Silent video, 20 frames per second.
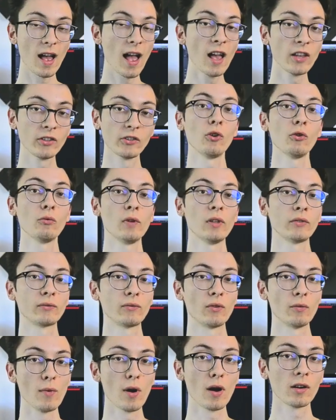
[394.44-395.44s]
as always,
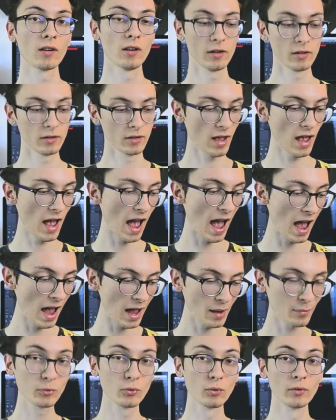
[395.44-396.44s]
from Markline,
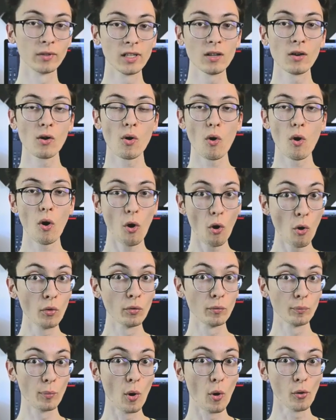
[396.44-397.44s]
absolutely
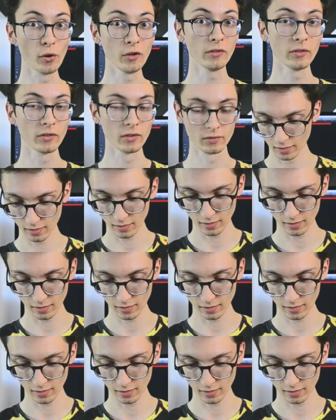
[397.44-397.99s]
on point.